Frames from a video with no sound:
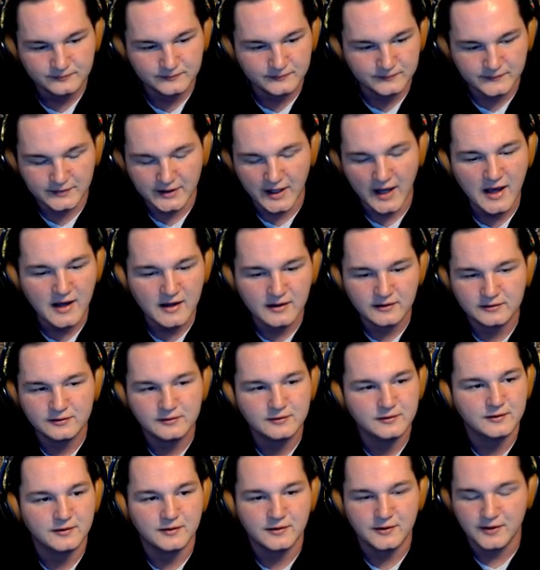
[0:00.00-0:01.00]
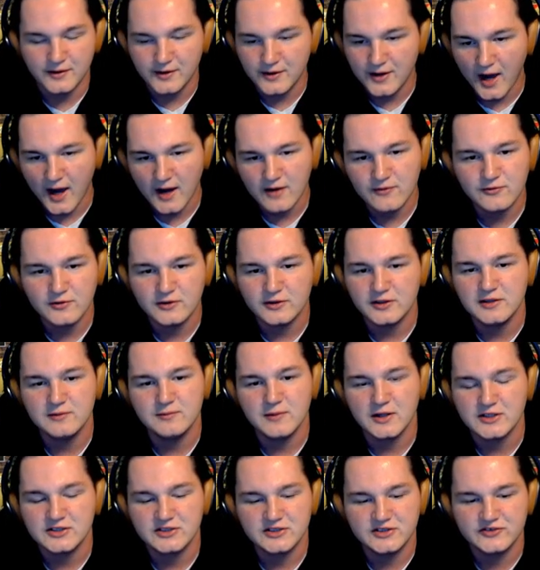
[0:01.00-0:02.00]
yeah, not really
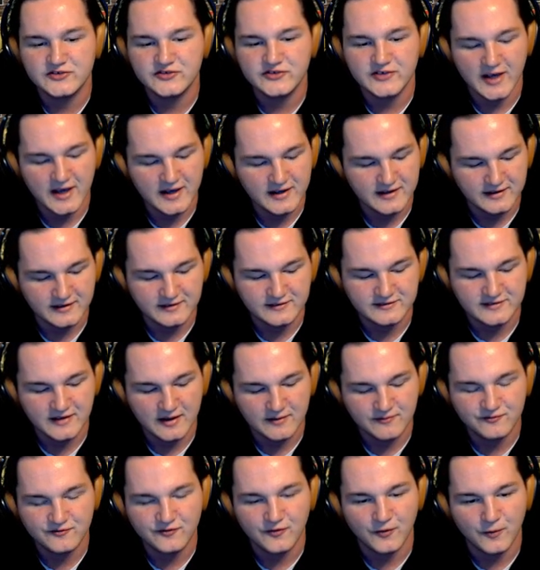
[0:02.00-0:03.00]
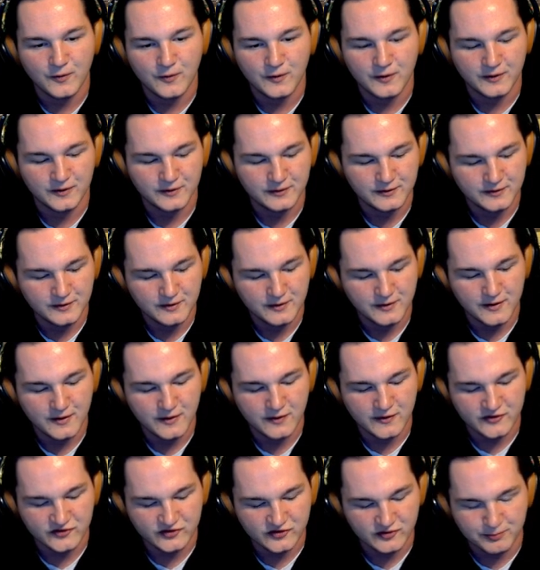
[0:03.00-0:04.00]
much to say except for
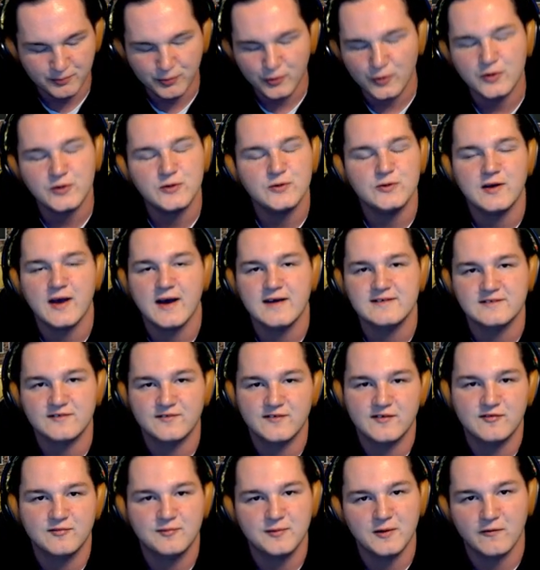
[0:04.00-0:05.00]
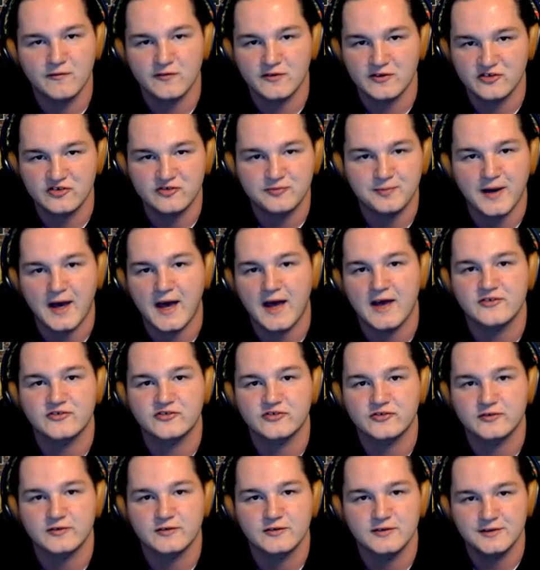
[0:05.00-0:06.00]
the support you guys have given me over this
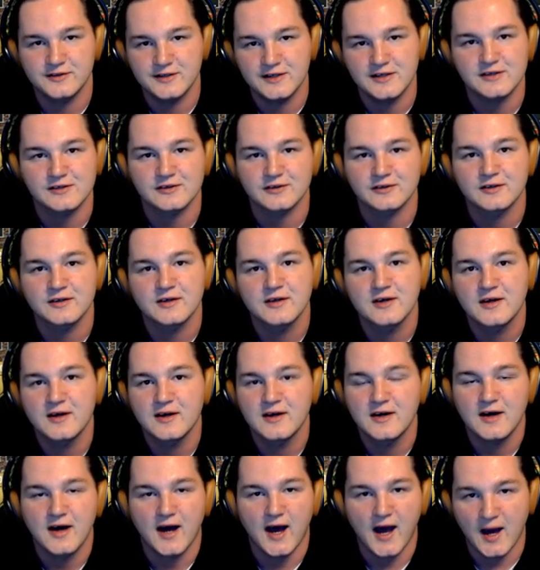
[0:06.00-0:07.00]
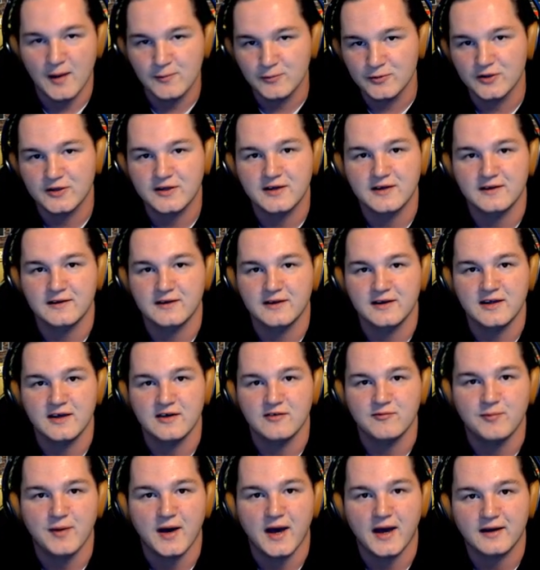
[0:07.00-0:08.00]
past year. I'm looking to
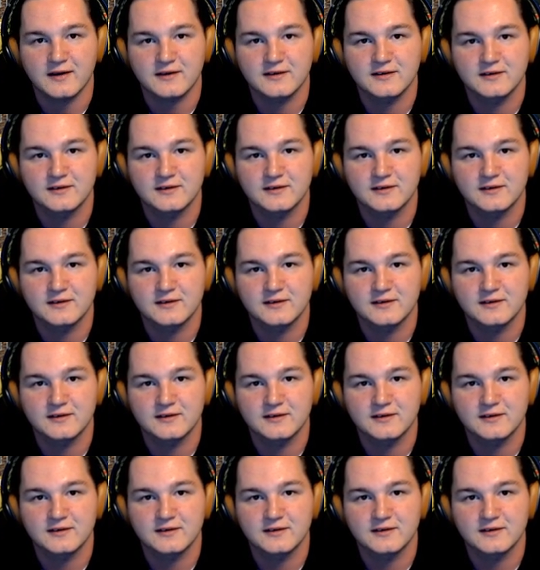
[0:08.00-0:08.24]
give back.